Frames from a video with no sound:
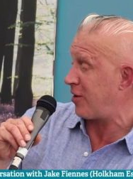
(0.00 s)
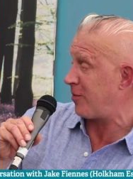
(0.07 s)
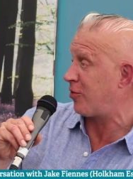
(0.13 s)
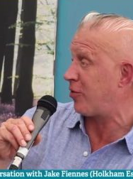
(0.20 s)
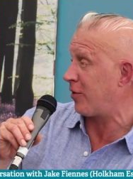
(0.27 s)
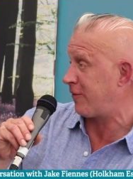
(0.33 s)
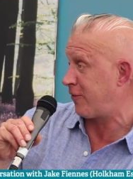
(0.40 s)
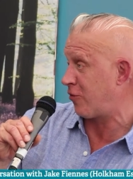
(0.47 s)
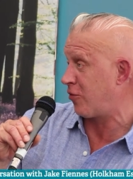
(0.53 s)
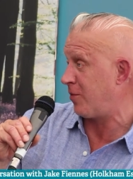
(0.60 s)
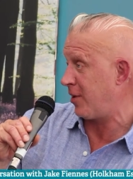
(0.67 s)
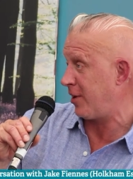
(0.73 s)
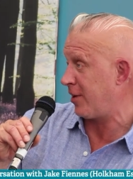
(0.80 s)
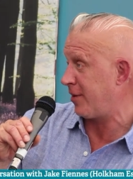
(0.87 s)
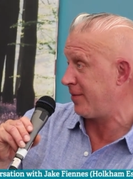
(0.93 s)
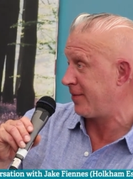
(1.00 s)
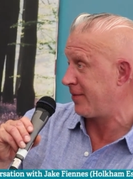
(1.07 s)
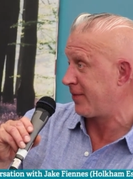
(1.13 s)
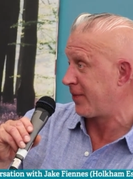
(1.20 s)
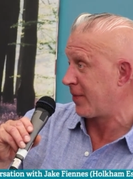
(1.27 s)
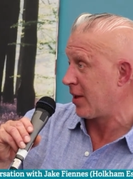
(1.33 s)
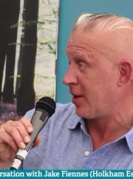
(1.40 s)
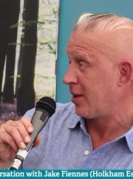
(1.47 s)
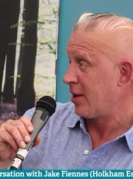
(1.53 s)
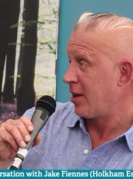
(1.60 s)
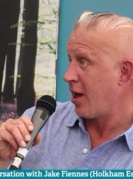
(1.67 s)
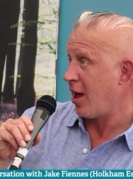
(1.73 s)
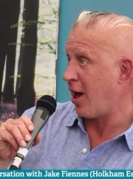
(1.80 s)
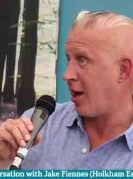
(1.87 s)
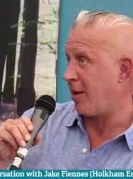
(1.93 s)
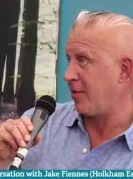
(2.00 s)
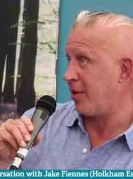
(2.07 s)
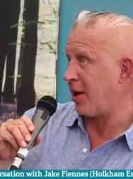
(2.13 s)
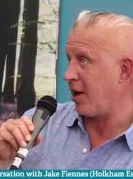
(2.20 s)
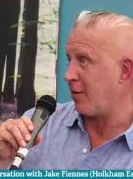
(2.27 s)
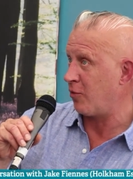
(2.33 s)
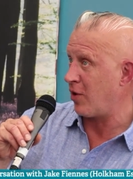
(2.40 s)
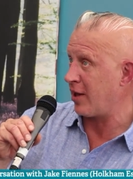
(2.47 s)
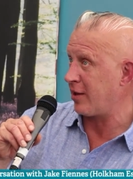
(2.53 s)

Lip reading: 3.4 billion. And